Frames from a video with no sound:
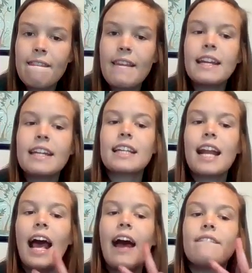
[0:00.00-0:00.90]
and it's
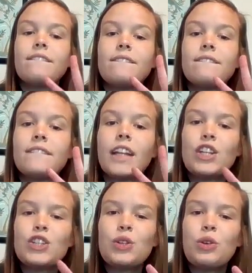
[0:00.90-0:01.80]
going to have
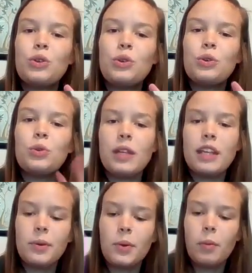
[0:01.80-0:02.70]
2
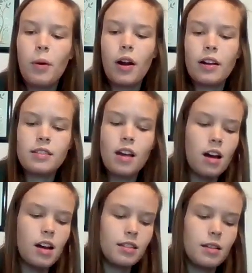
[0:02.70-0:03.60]
equal parts.
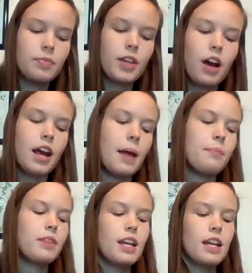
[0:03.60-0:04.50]
Awesome. All right.
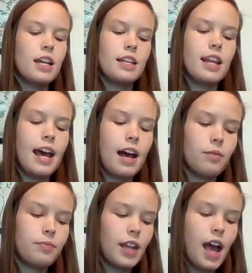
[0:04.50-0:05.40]

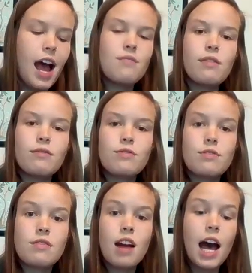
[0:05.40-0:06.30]
Now, I have a
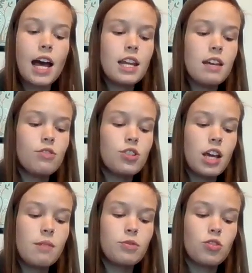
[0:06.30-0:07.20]
variety of
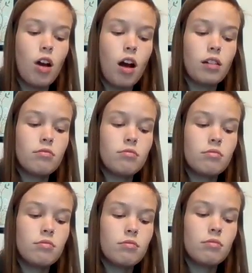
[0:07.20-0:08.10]
shapes drawn
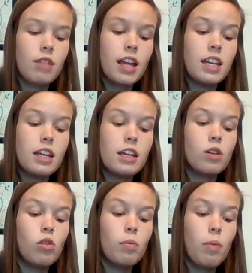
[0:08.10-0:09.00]
and
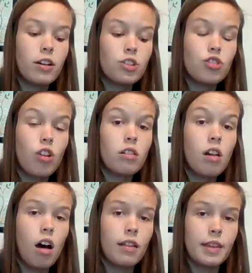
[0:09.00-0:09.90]
equal parts drawn
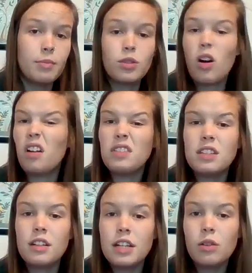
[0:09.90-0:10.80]
on them. So all
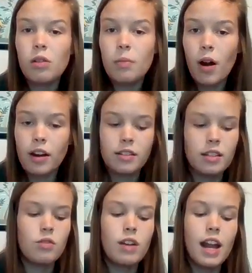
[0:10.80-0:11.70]
these are equal parts,
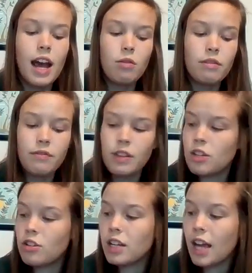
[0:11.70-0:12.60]
and now we're
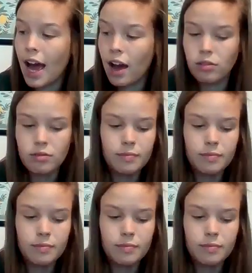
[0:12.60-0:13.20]
figuring out